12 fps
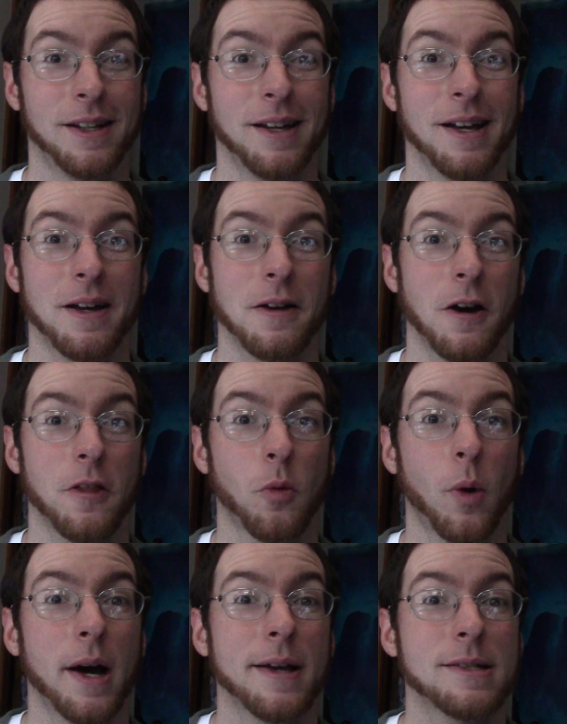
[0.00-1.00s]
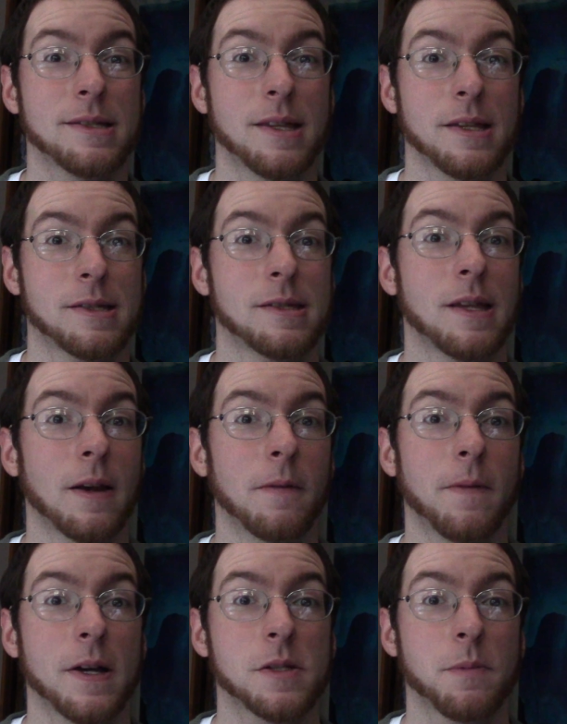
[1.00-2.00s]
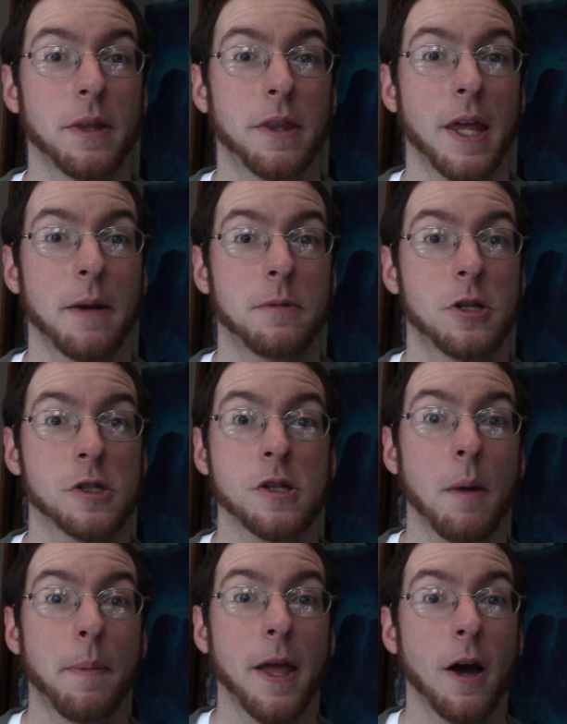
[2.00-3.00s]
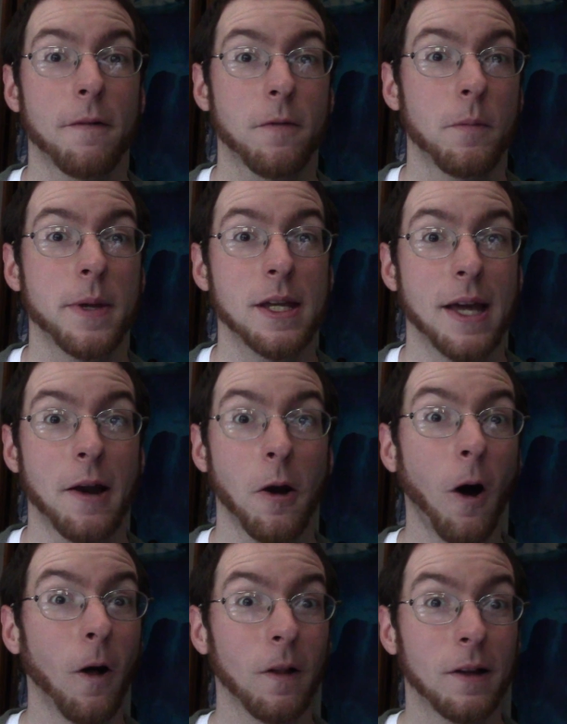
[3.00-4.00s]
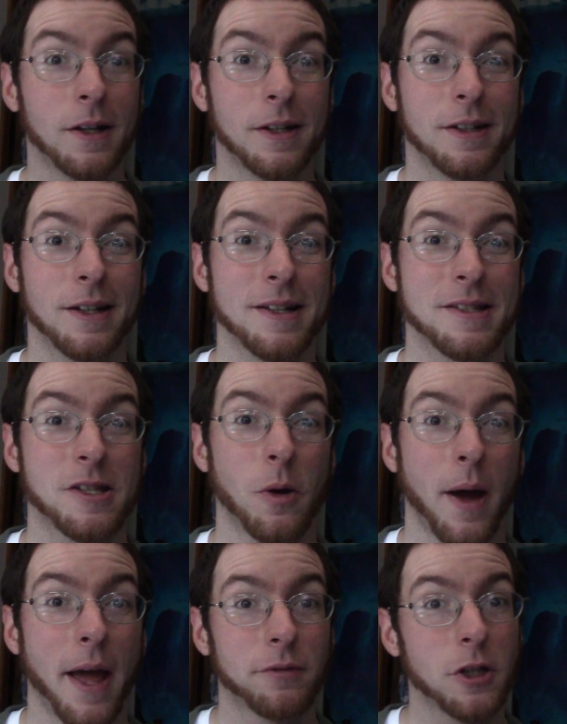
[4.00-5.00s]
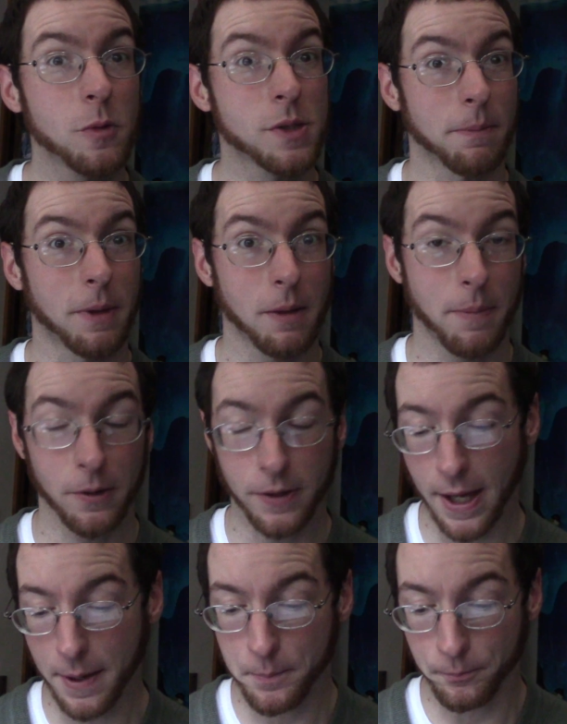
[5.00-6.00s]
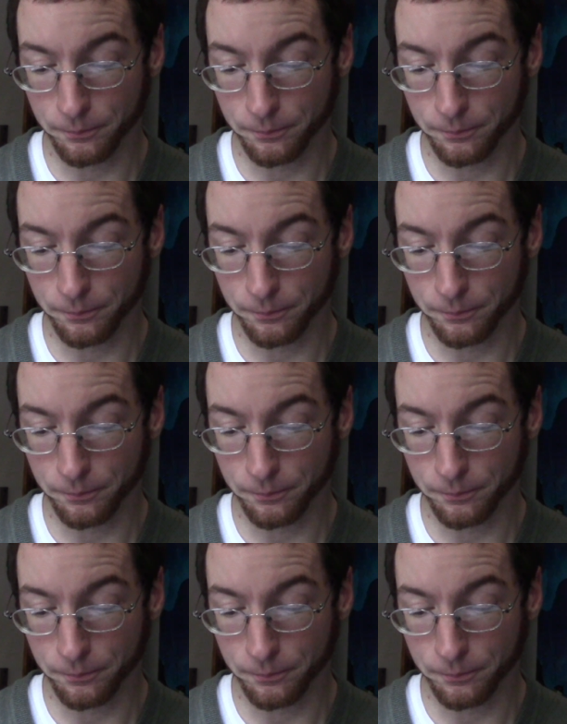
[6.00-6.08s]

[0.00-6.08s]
Otherwise, this is an investment that does not pay off for me at all, so I have to do something about that.